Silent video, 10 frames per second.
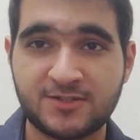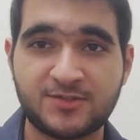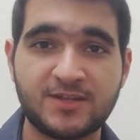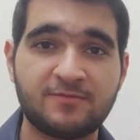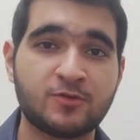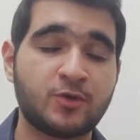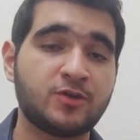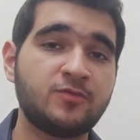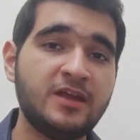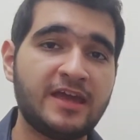just to give a
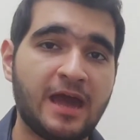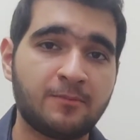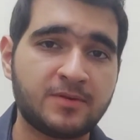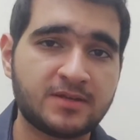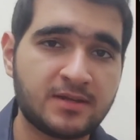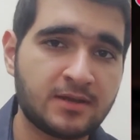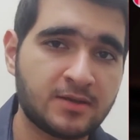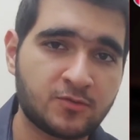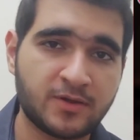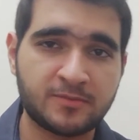quick recap,
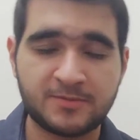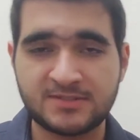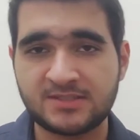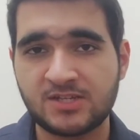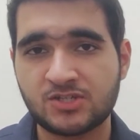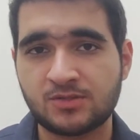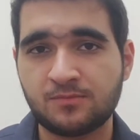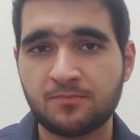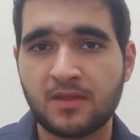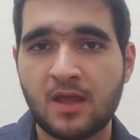throughout the presentation,
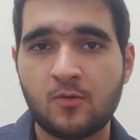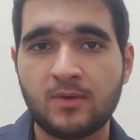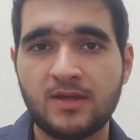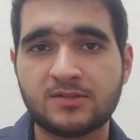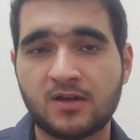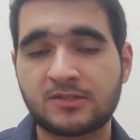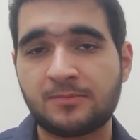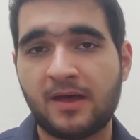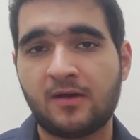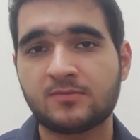we talked
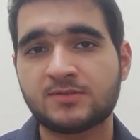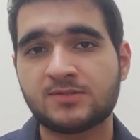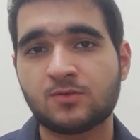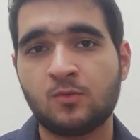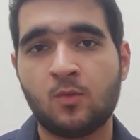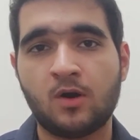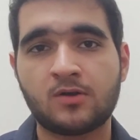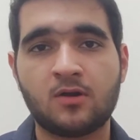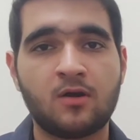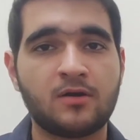about
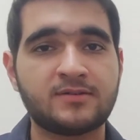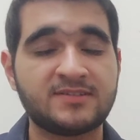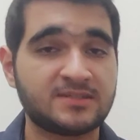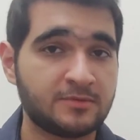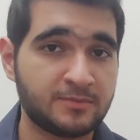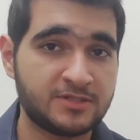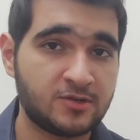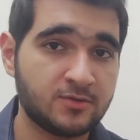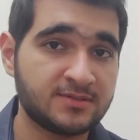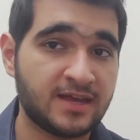what are dissimilar
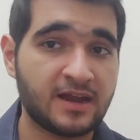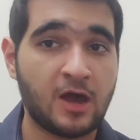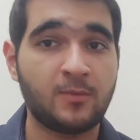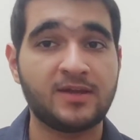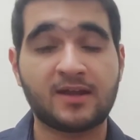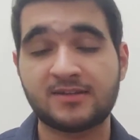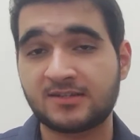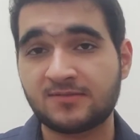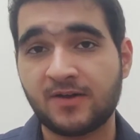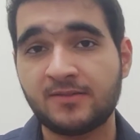materials and how we can
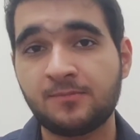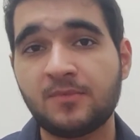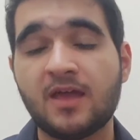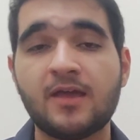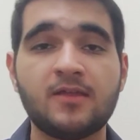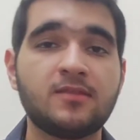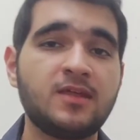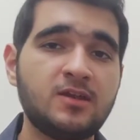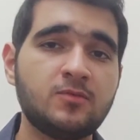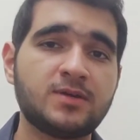identify them.
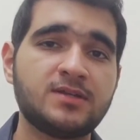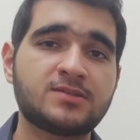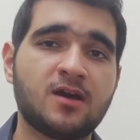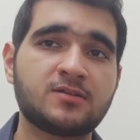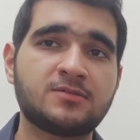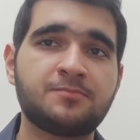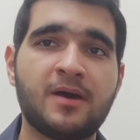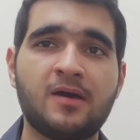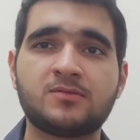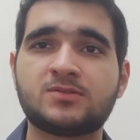Then we talked
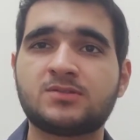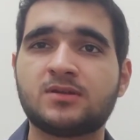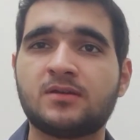about